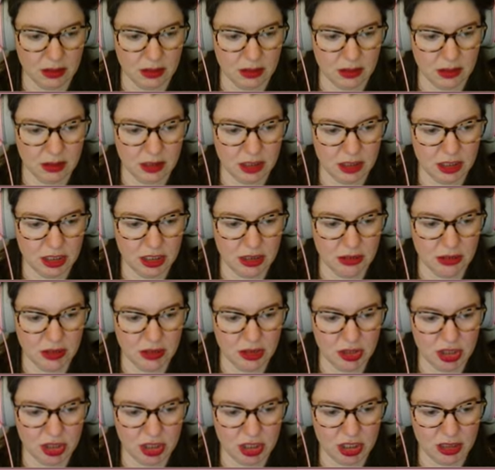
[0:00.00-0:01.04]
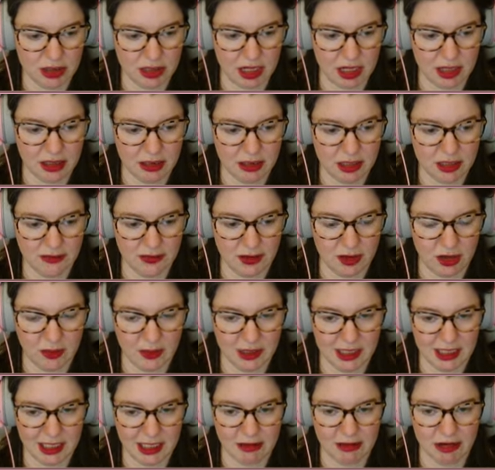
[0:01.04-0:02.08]
Did you use Treasure Islands for your
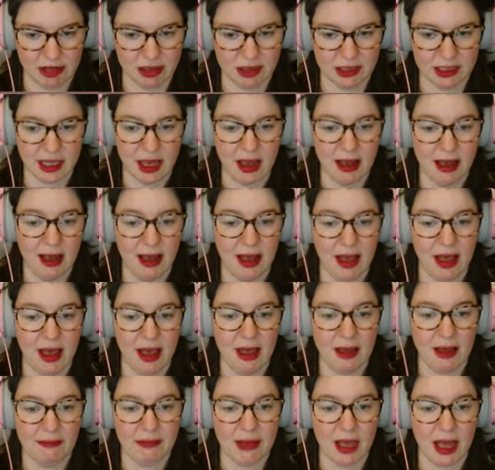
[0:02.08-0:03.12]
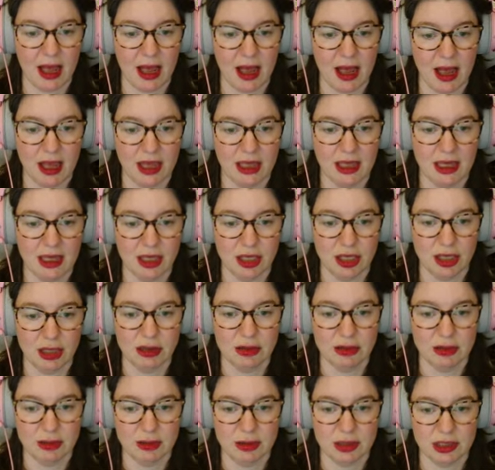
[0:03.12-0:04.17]
materials? I
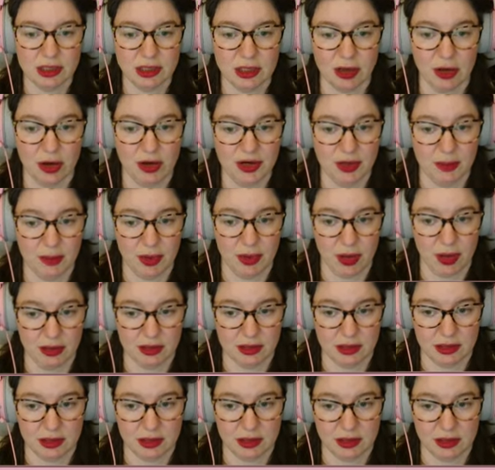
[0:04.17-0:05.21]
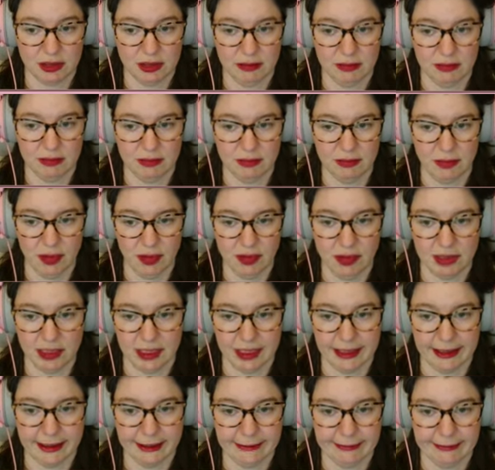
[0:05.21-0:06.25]
used order bots.
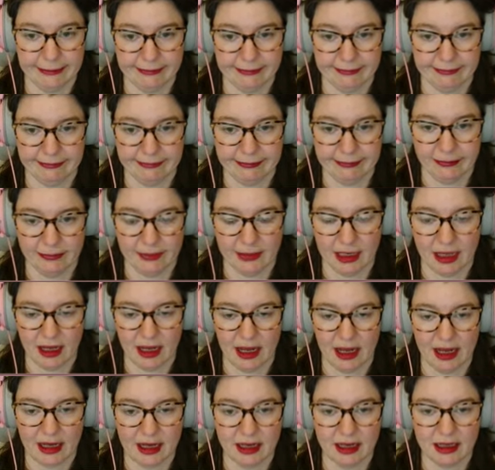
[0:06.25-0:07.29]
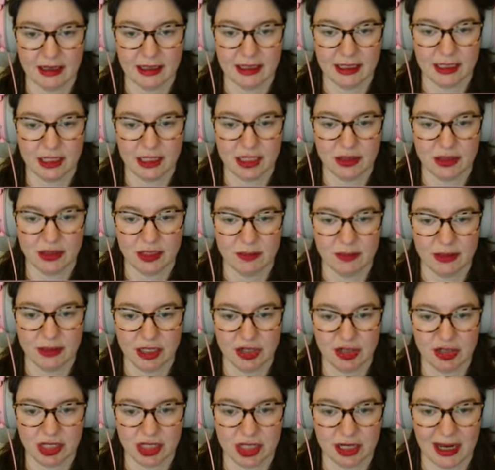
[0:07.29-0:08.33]
Mostly. I did used to be
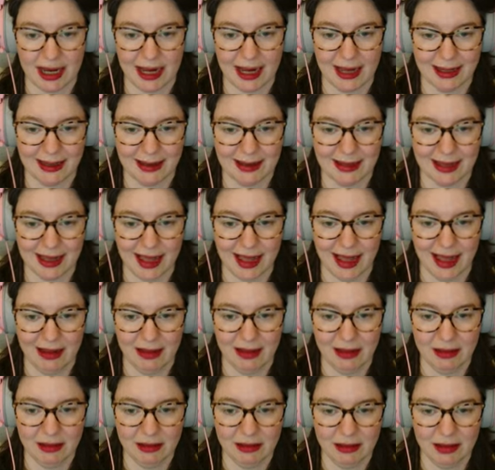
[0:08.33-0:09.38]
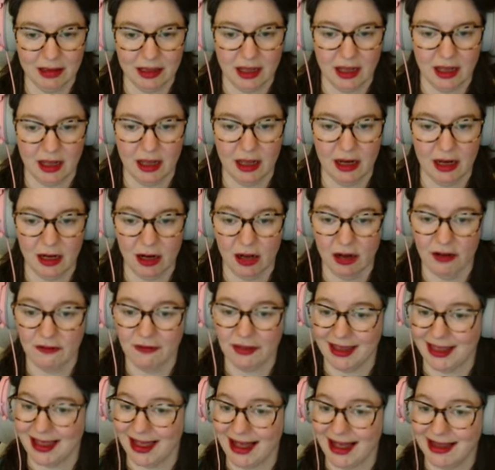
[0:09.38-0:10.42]
Treasure Island gal. A lot of the
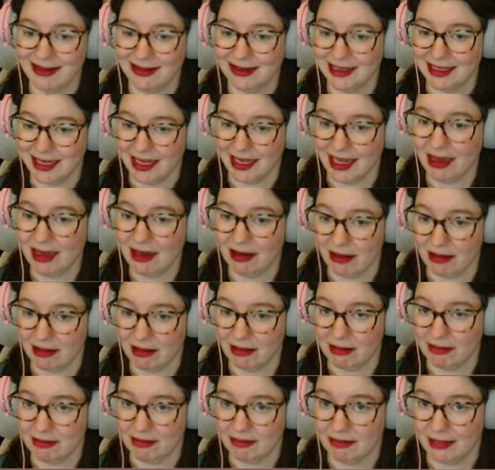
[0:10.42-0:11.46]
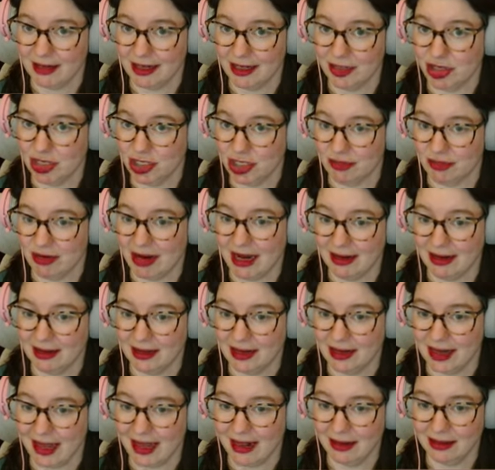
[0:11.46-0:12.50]
gals here are Treasure Island
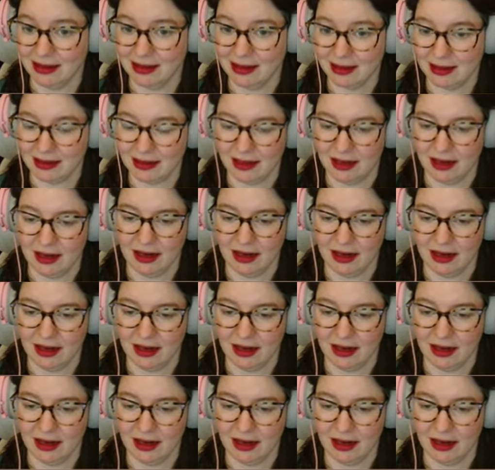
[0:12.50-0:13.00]
gals.